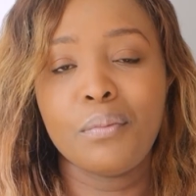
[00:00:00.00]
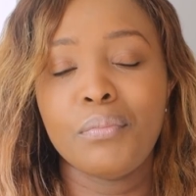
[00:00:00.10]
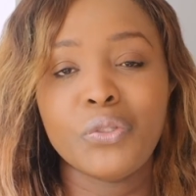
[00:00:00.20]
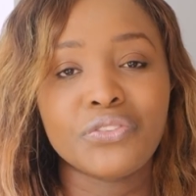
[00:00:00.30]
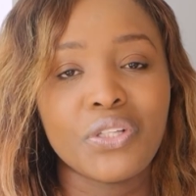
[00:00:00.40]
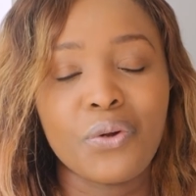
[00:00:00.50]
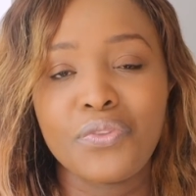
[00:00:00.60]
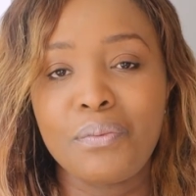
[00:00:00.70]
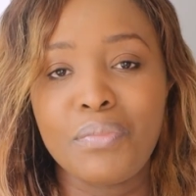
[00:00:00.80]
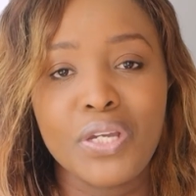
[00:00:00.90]
Most
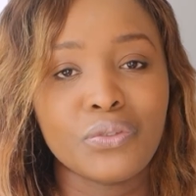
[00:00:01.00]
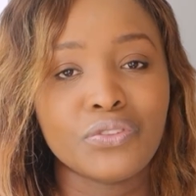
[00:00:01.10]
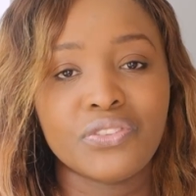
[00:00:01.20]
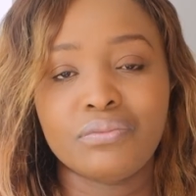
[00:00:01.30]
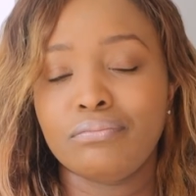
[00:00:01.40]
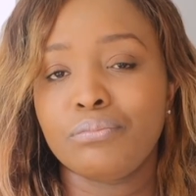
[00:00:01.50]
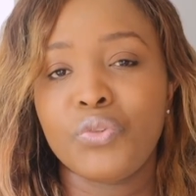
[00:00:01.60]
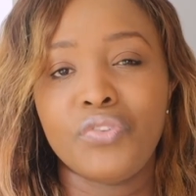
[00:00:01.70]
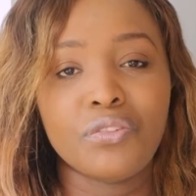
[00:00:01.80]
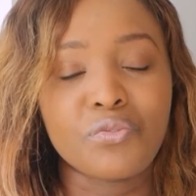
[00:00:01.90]
of the meals,
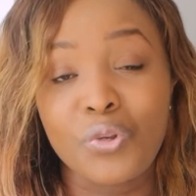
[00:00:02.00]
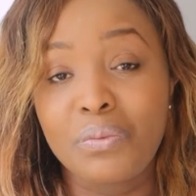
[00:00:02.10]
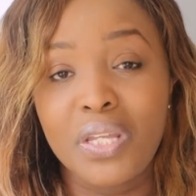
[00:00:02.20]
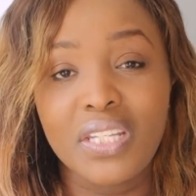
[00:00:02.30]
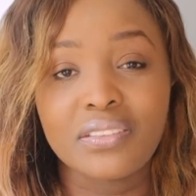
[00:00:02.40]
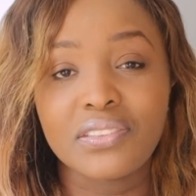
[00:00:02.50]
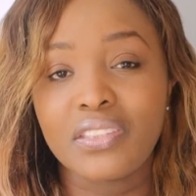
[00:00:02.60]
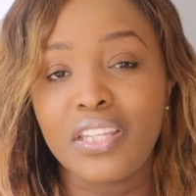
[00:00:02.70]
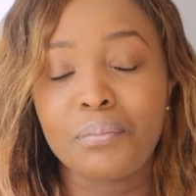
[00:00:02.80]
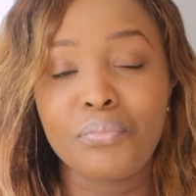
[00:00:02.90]
within 3 minutes
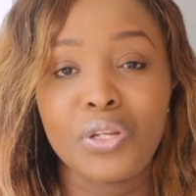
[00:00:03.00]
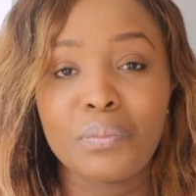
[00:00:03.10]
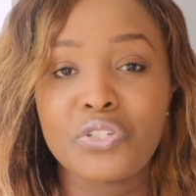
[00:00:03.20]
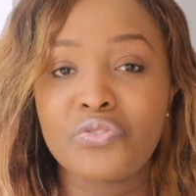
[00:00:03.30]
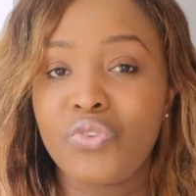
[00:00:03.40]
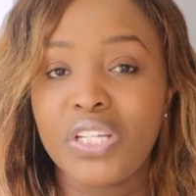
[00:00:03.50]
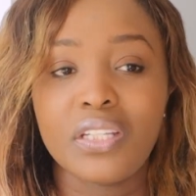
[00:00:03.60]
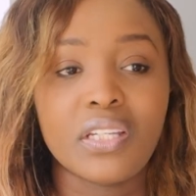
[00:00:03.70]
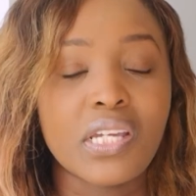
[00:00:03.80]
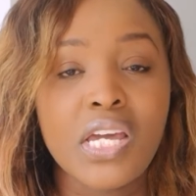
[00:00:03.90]
they're pretty much
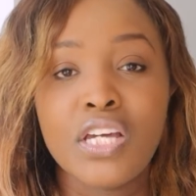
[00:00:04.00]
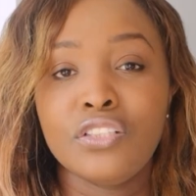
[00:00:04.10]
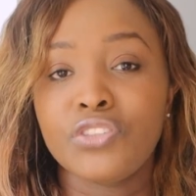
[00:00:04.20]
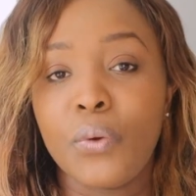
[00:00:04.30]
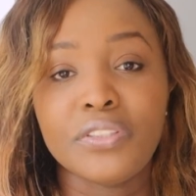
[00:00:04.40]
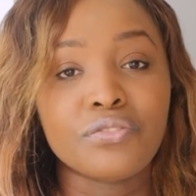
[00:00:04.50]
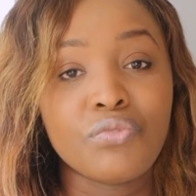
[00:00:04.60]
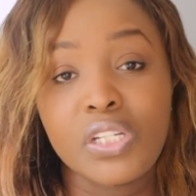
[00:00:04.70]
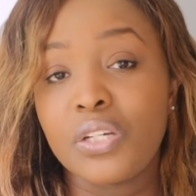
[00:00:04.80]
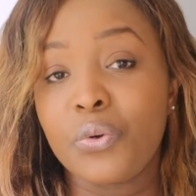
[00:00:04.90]
ready, so it's
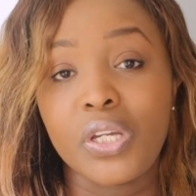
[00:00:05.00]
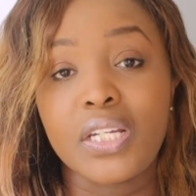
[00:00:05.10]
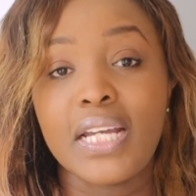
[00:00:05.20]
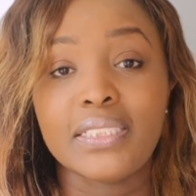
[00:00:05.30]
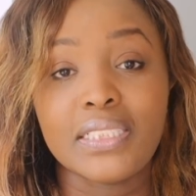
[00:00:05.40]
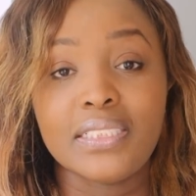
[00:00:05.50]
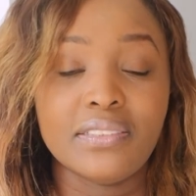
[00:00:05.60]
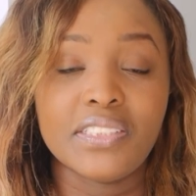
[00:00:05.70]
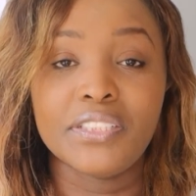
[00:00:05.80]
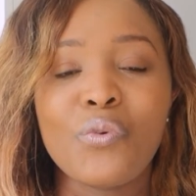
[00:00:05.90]
really quick and
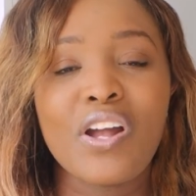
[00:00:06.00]
easy.